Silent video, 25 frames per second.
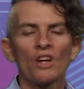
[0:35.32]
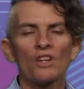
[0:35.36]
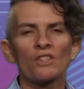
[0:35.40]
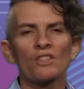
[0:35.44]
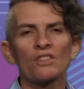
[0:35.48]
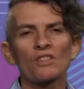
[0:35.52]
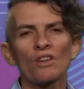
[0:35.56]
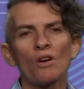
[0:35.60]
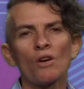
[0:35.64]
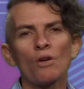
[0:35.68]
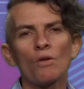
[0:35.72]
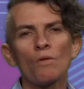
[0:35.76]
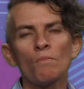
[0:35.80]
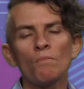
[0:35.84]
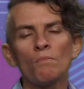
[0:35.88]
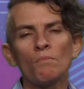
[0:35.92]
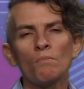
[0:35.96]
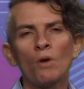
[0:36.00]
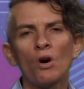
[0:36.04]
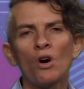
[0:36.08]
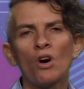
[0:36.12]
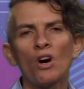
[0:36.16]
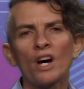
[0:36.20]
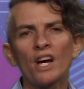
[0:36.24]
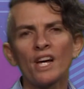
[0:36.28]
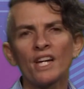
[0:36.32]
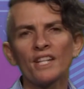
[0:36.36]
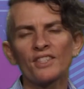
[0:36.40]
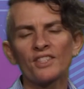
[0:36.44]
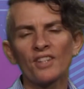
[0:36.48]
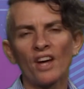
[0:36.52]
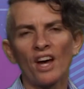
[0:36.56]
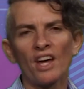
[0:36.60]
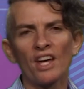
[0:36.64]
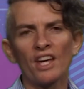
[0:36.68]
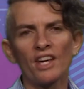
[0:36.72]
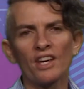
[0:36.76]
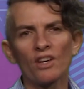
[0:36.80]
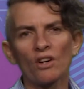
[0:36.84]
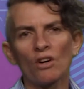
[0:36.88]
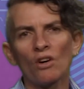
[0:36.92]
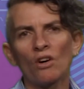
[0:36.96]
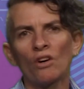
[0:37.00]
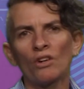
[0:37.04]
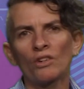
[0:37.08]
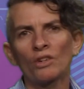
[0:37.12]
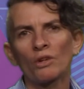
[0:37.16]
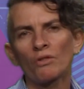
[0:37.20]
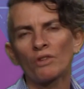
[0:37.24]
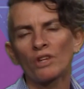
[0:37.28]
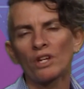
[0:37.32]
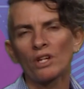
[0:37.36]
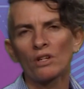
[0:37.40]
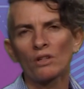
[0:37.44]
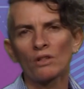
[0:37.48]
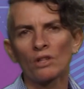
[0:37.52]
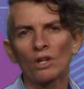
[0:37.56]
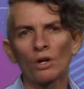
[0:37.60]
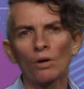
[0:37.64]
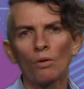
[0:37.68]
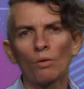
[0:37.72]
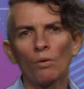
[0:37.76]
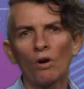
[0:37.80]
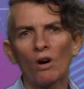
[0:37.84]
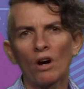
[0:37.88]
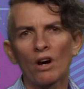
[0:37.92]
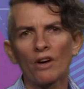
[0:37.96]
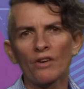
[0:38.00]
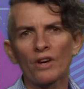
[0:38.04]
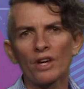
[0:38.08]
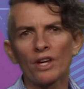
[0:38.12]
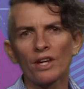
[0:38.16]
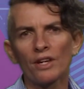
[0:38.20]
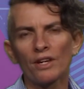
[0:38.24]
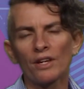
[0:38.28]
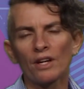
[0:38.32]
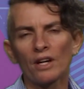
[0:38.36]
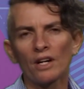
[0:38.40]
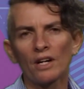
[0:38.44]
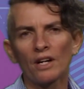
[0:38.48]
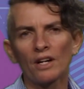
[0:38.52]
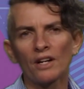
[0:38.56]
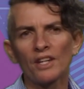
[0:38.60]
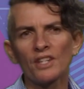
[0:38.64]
So my take on critical inquiry